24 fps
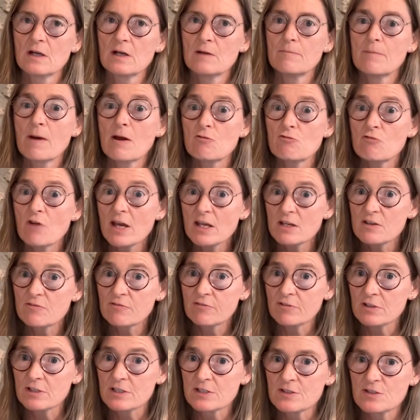My
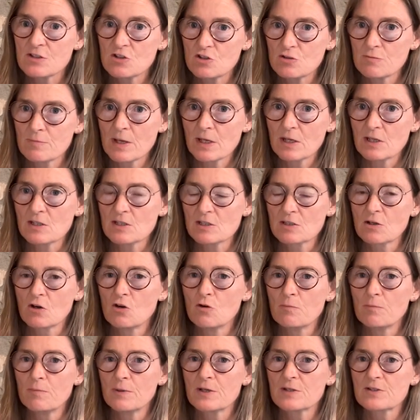rightful decision-making
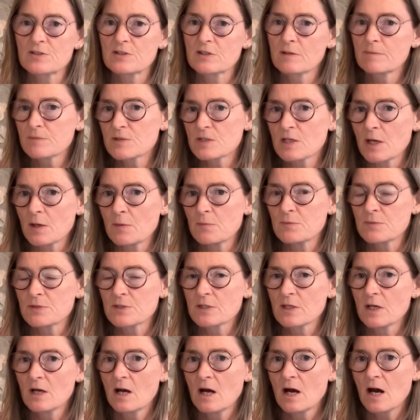scope, because
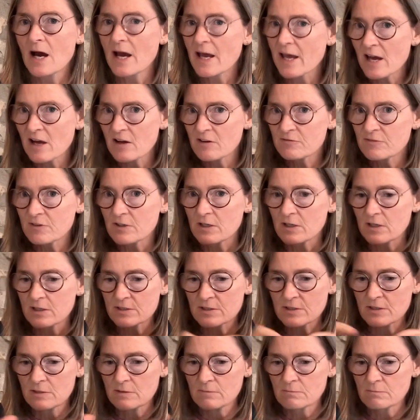sometimes I have a